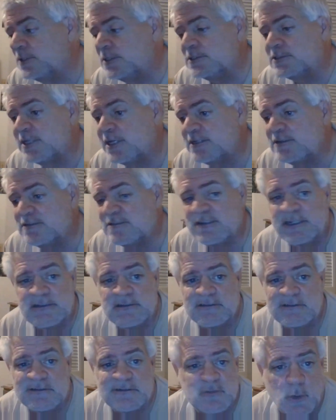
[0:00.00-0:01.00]
10
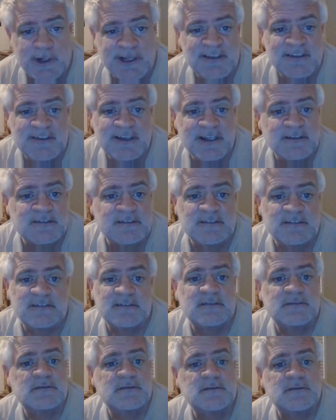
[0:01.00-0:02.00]
cents, 20
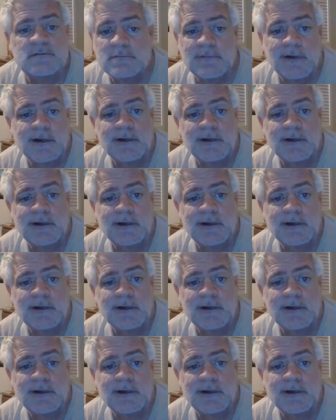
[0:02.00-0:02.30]
cents.